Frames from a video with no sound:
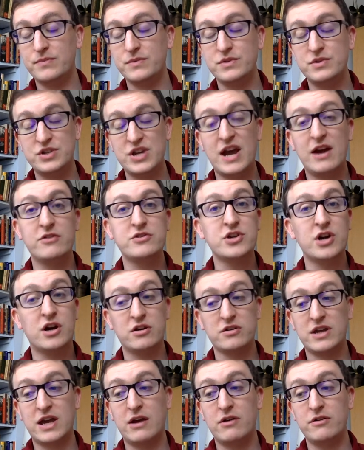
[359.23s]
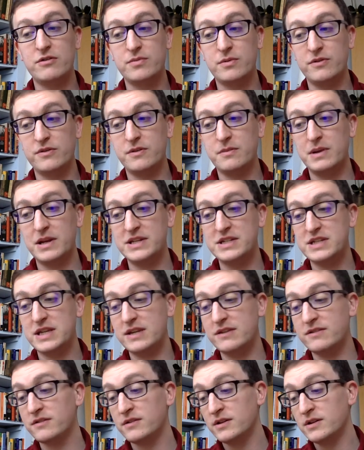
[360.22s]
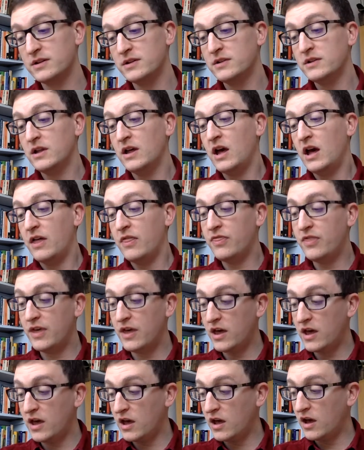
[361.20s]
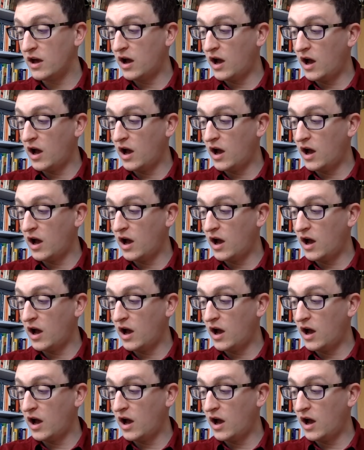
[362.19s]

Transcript: shared childcare responsibilities. The